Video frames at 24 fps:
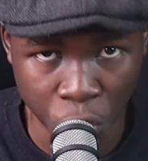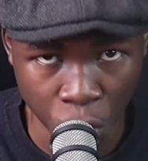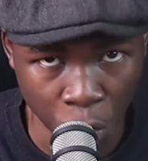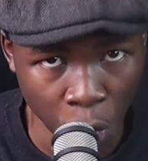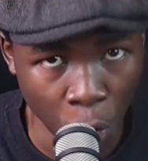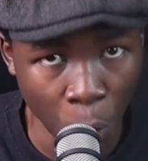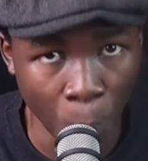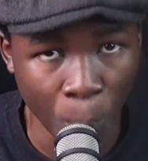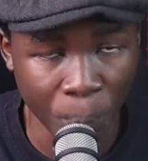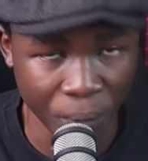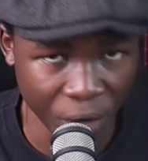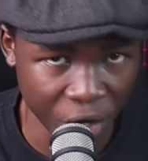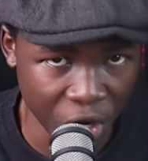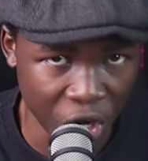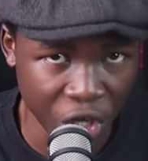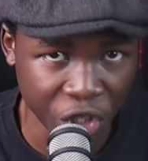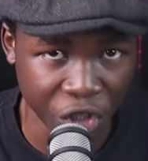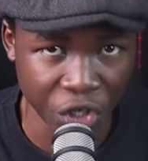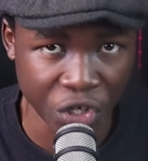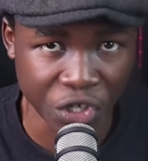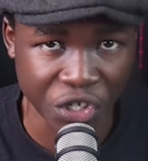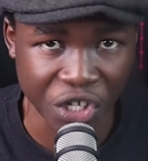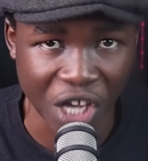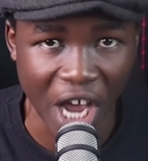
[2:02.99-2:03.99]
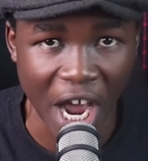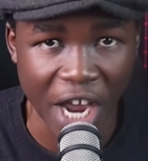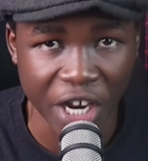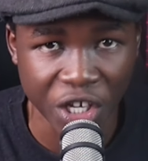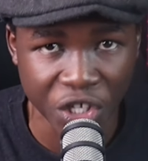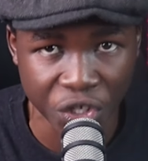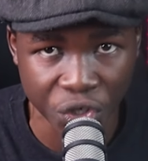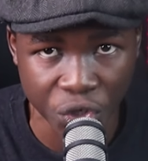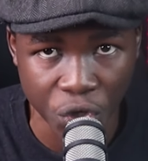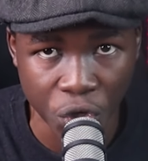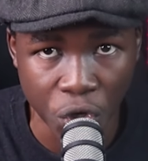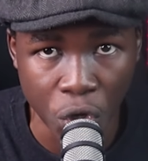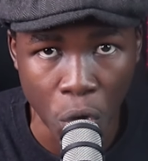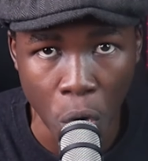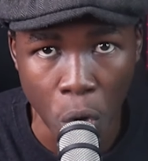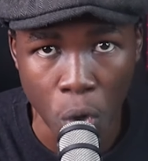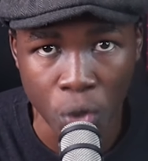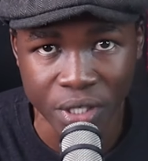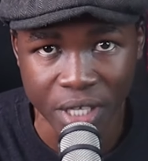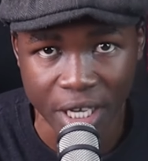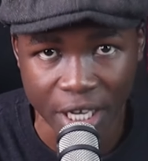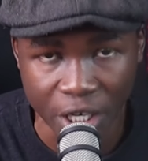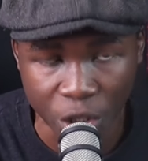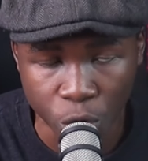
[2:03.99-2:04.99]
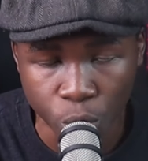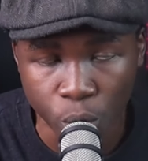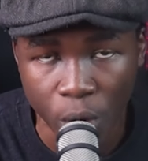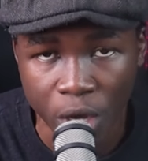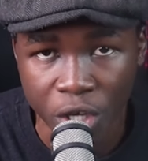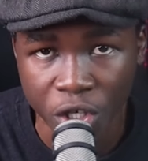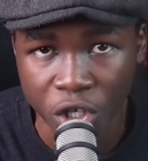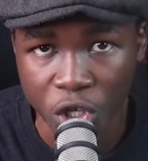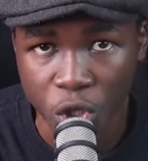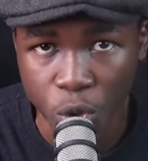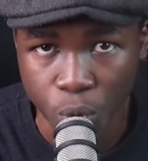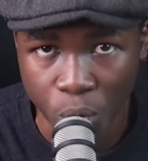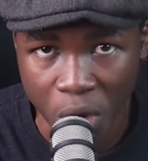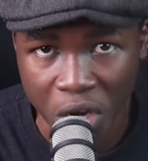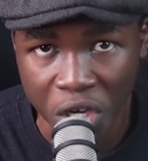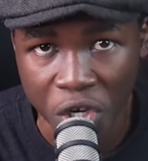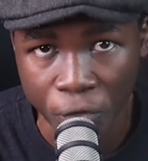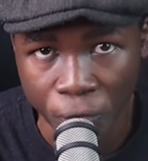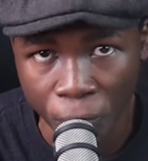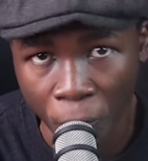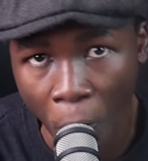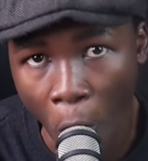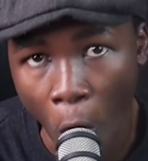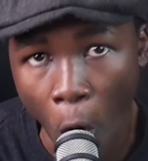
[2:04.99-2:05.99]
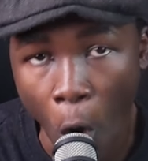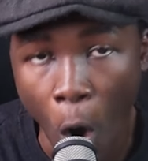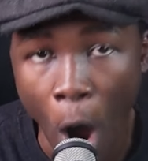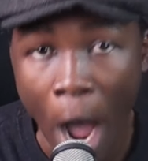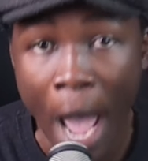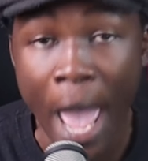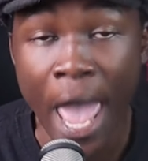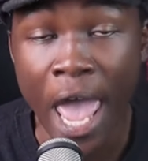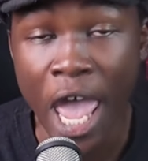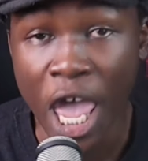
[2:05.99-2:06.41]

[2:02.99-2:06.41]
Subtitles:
two prediction sites to use in 2024